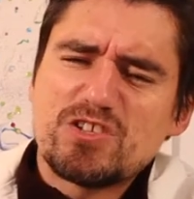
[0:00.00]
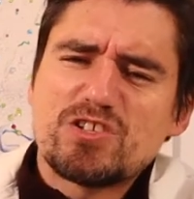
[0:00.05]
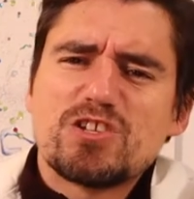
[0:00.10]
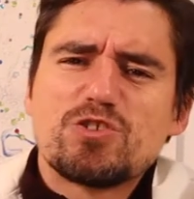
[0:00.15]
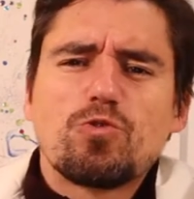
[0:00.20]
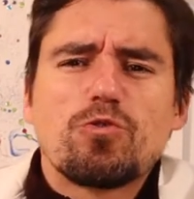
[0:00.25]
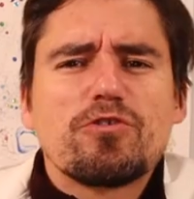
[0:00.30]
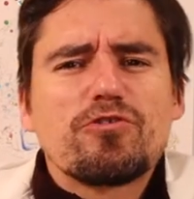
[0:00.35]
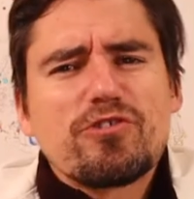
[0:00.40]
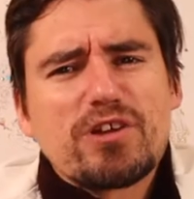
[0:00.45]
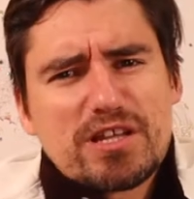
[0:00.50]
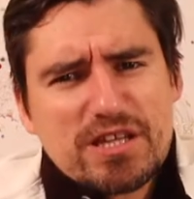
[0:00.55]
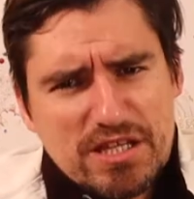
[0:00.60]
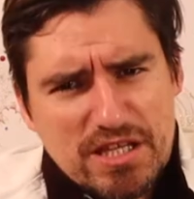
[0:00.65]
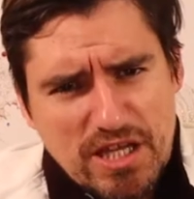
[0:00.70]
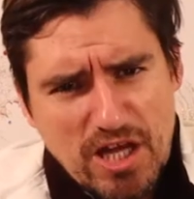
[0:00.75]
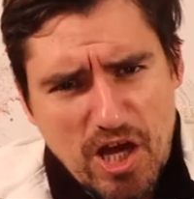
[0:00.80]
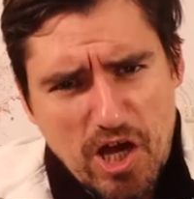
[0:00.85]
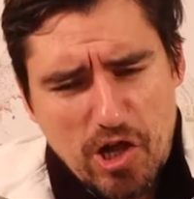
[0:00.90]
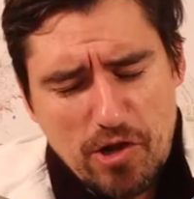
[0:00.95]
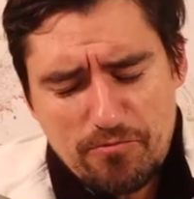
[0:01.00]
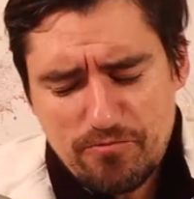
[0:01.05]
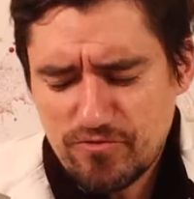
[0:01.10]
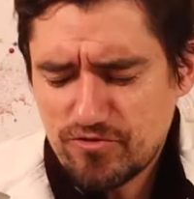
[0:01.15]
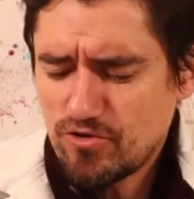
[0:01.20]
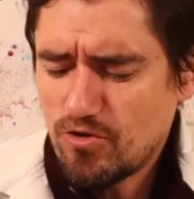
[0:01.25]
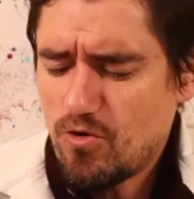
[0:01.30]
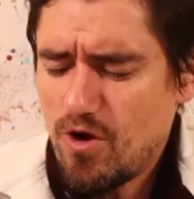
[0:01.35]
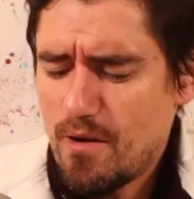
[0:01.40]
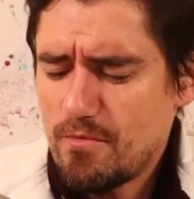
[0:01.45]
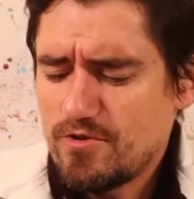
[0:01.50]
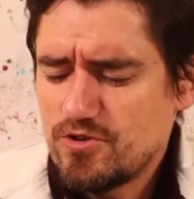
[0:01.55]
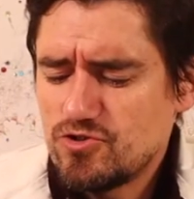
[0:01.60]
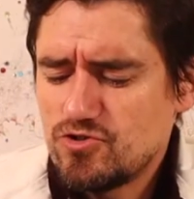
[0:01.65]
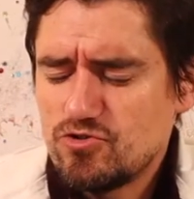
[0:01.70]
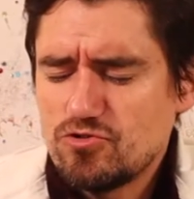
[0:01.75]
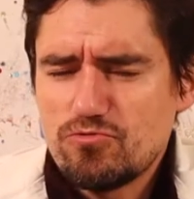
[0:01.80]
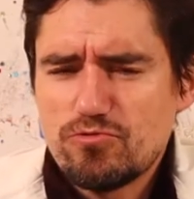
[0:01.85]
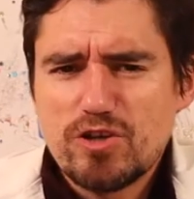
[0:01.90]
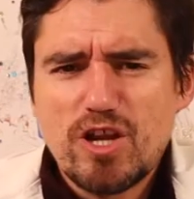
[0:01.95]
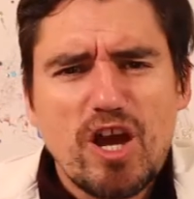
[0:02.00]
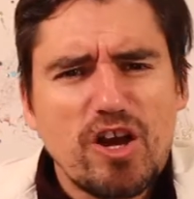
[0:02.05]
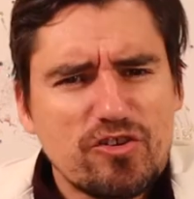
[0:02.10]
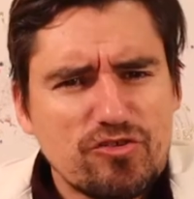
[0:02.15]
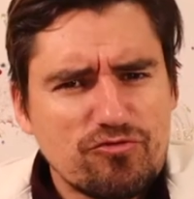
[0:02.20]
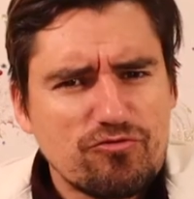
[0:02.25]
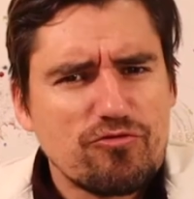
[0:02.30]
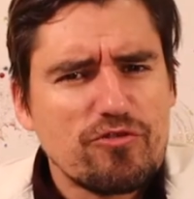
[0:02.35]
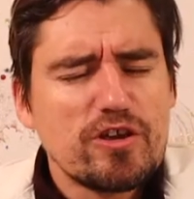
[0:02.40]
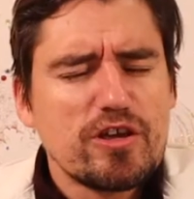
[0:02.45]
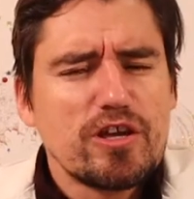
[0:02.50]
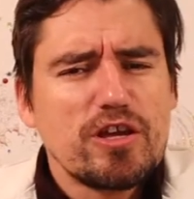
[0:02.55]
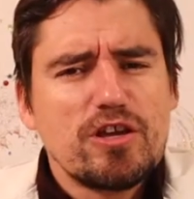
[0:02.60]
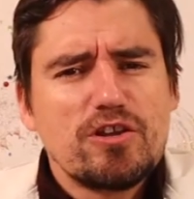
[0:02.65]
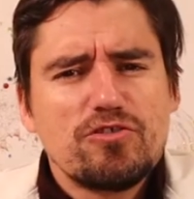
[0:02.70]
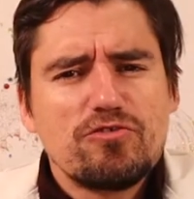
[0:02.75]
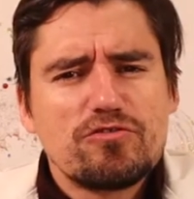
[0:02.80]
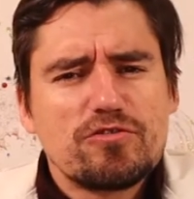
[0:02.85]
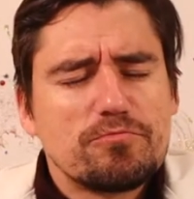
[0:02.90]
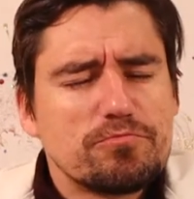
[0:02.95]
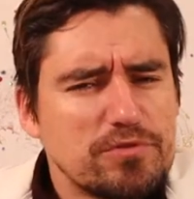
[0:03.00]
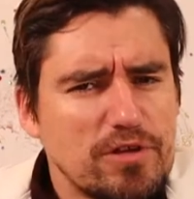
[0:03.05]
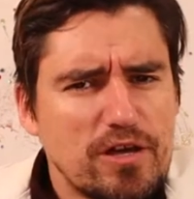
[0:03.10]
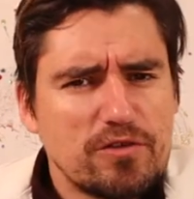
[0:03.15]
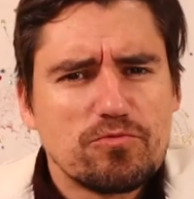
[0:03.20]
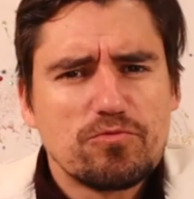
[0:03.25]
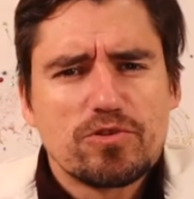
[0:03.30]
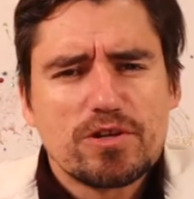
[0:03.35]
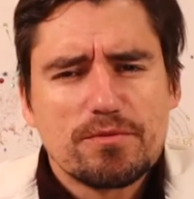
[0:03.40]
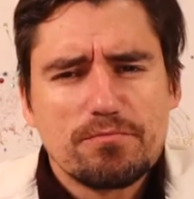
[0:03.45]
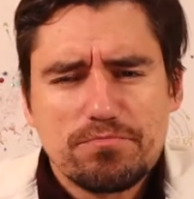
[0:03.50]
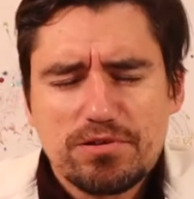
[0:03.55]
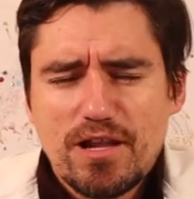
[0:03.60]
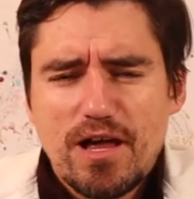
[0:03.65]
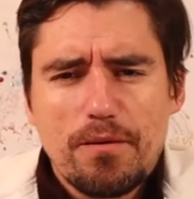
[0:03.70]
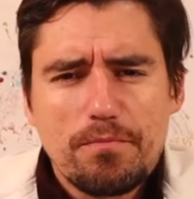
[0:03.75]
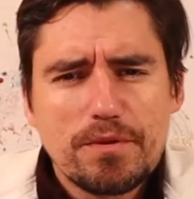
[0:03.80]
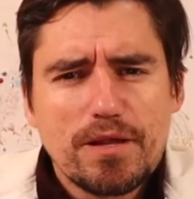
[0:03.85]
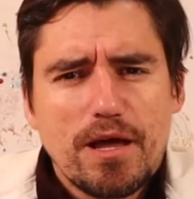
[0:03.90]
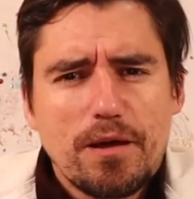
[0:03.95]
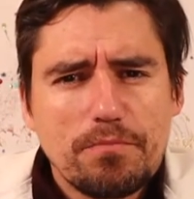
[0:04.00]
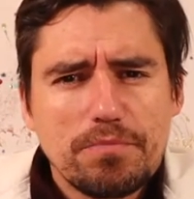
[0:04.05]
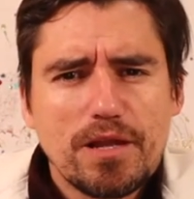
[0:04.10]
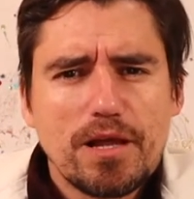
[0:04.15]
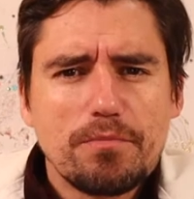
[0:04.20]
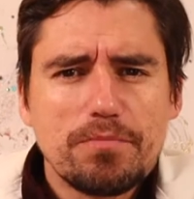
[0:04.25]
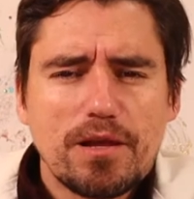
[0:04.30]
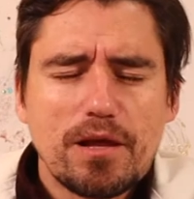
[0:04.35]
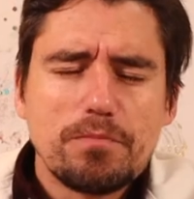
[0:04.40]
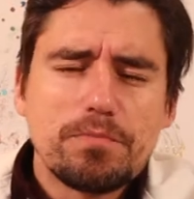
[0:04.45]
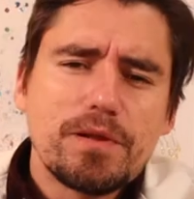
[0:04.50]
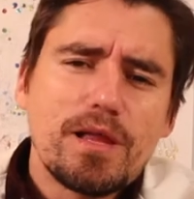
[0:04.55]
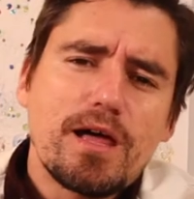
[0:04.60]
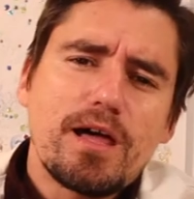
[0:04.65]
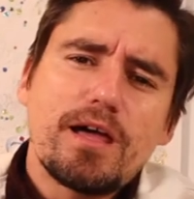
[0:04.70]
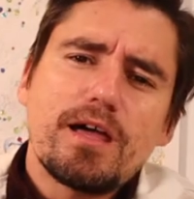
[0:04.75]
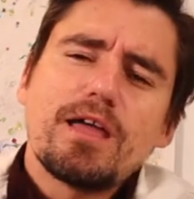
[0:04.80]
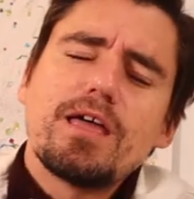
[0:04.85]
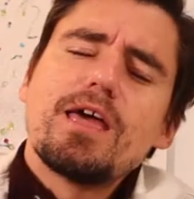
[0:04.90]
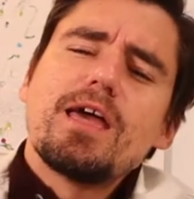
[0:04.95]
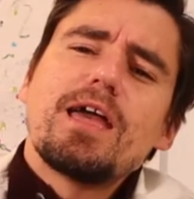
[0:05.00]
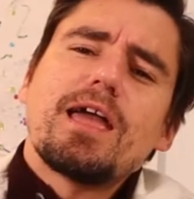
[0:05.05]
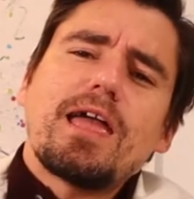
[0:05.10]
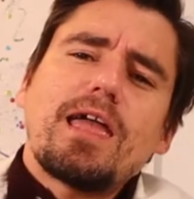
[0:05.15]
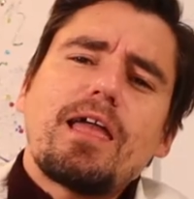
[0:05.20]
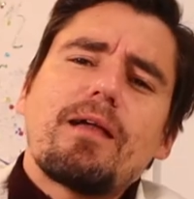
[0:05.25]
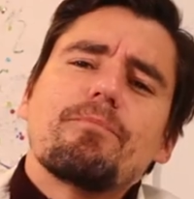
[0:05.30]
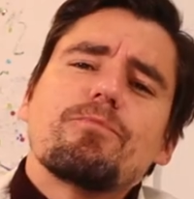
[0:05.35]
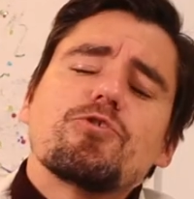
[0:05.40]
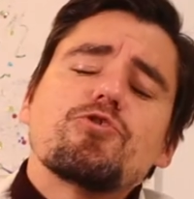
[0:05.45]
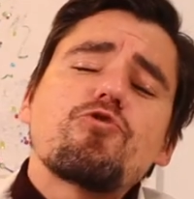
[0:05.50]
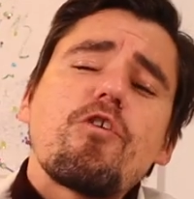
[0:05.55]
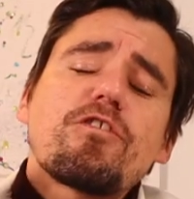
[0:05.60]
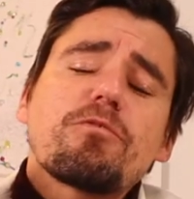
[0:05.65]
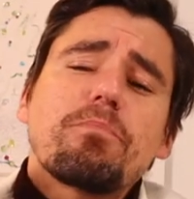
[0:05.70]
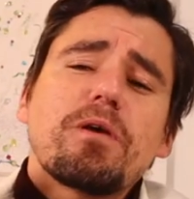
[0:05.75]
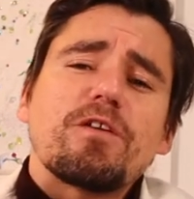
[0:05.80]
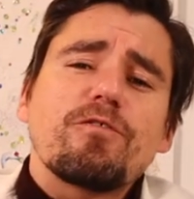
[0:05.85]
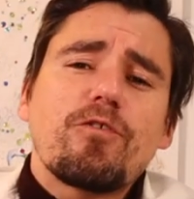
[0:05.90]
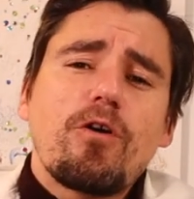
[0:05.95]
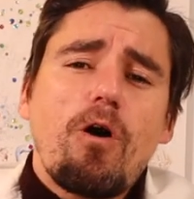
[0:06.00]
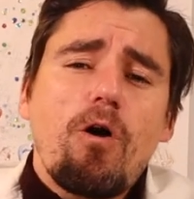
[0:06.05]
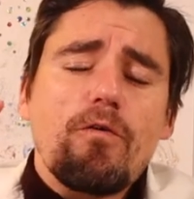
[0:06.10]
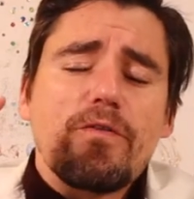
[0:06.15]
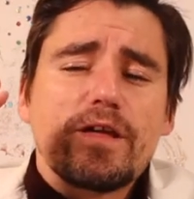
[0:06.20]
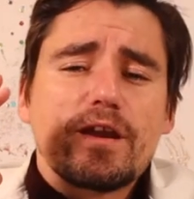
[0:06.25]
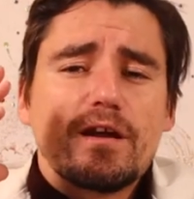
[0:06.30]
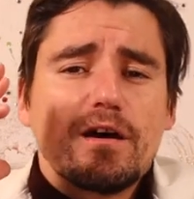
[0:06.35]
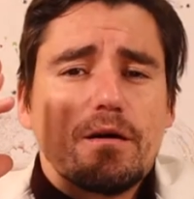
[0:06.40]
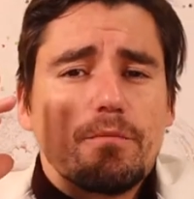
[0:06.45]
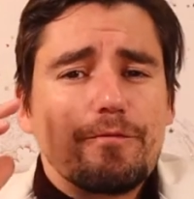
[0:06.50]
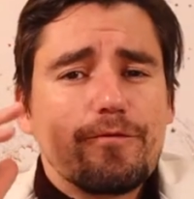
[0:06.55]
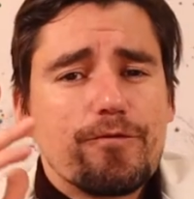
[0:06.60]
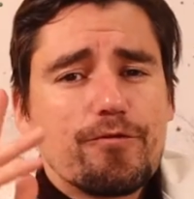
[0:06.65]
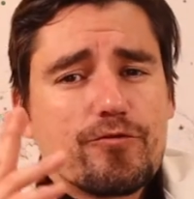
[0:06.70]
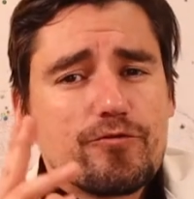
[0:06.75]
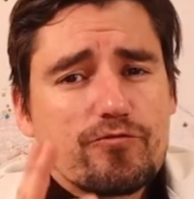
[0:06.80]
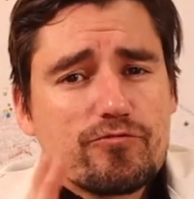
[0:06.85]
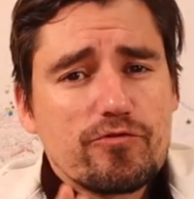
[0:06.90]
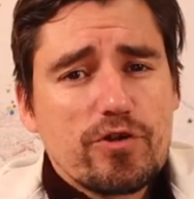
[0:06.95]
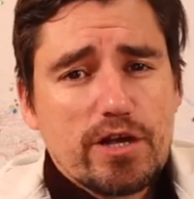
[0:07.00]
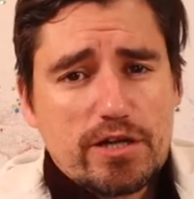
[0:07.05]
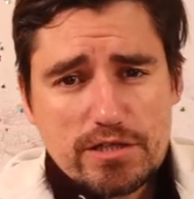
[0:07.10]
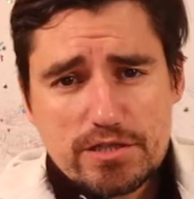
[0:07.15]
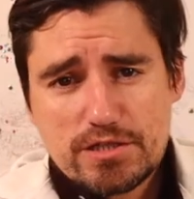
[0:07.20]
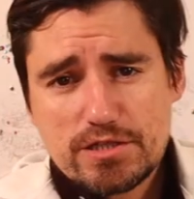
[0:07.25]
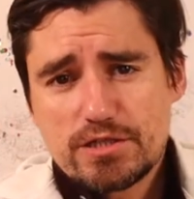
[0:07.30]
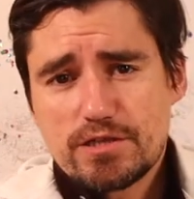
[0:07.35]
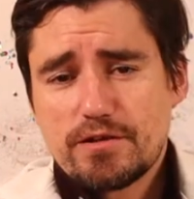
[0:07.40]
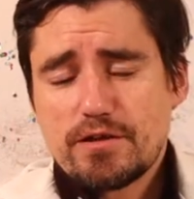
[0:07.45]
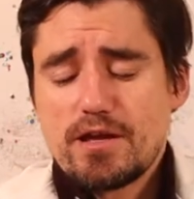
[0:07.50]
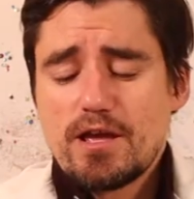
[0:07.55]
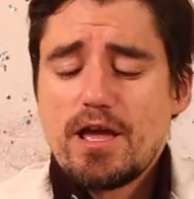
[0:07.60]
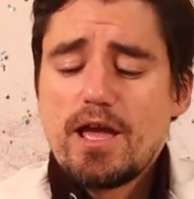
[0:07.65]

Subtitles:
tore her ACL, so I'm gonna do an x-ray and do some blood work and blah, blah, blah, blah, blah. And you have to pay for all that up front.